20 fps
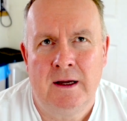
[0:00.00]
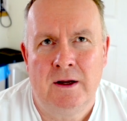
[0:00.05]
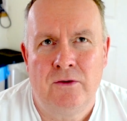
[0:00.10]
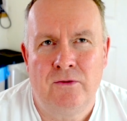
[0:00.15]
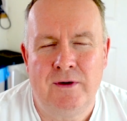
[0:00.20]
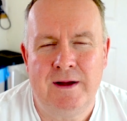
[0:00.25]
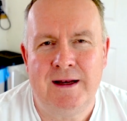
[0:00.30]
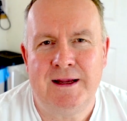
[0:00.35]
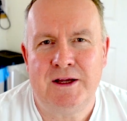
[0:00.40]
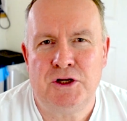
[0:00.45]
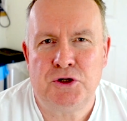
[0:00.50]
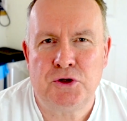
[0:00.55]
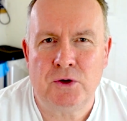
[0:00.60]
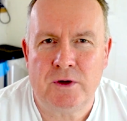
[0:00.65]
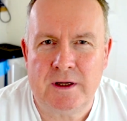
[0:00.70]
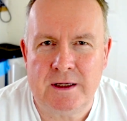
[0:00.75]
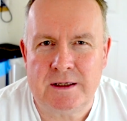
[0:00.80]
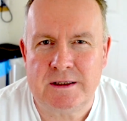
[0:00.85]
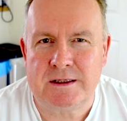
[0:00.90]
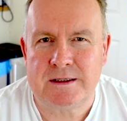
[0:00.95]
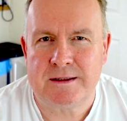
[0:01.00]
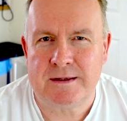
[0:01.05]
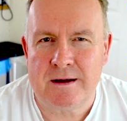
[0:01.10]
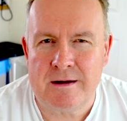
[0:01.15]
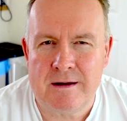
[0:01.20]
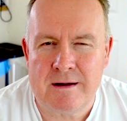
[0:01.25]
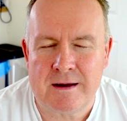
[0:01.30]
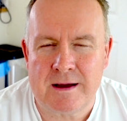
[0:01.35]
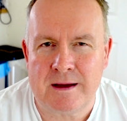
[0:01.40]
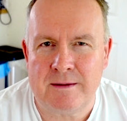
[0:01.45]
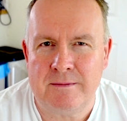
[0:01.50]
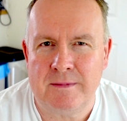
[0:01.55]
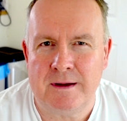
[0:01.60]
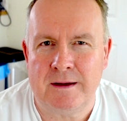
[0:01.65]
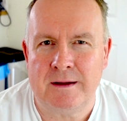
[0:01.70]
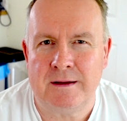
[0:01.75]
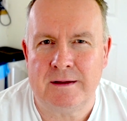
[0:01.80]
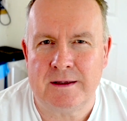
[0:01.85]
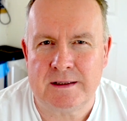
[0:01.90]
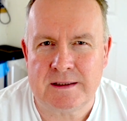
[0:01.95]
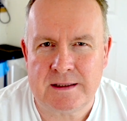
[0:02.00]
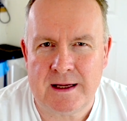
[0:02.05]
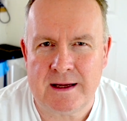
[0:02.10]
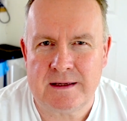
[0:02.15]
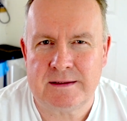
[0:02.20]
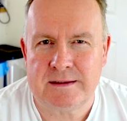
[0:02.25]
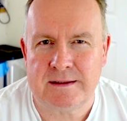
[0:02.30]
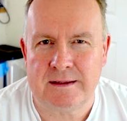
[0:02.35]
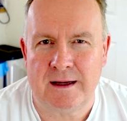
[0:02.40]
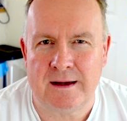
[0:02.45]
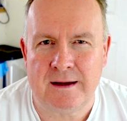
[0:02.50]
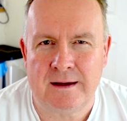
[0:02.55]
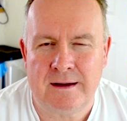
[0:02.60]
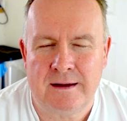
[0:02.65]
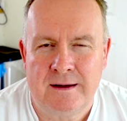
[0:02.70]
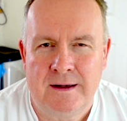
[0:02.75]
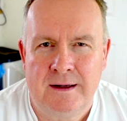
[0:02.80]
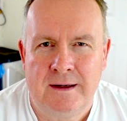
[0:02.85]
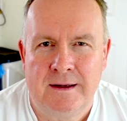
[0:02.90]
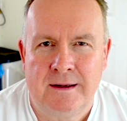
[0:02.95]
Really enjoy his time in the Cessna